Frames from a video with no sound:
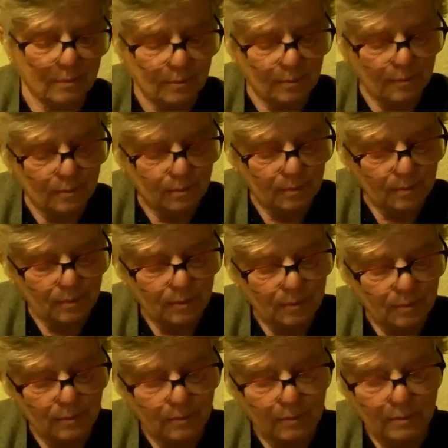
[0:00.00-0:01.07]

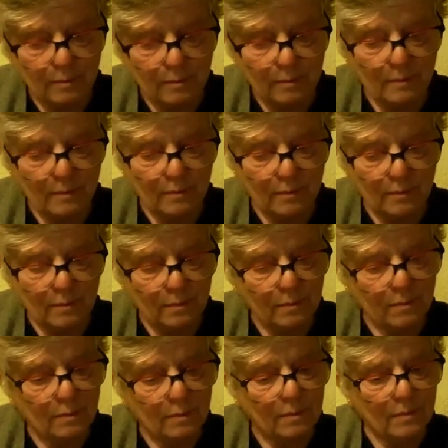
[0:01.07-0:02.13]

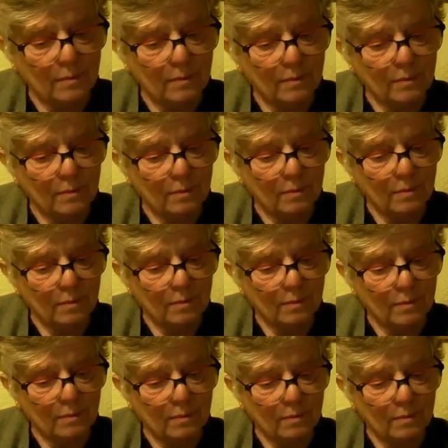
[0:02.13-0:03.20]

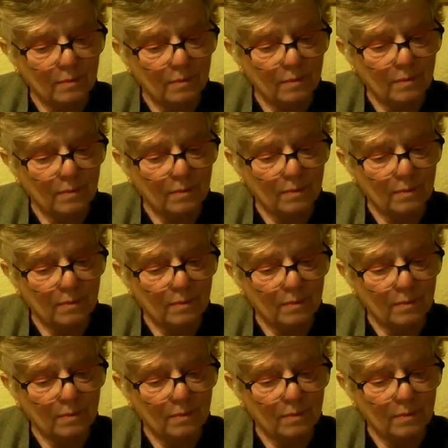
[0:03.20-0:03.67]
Nobody speaks.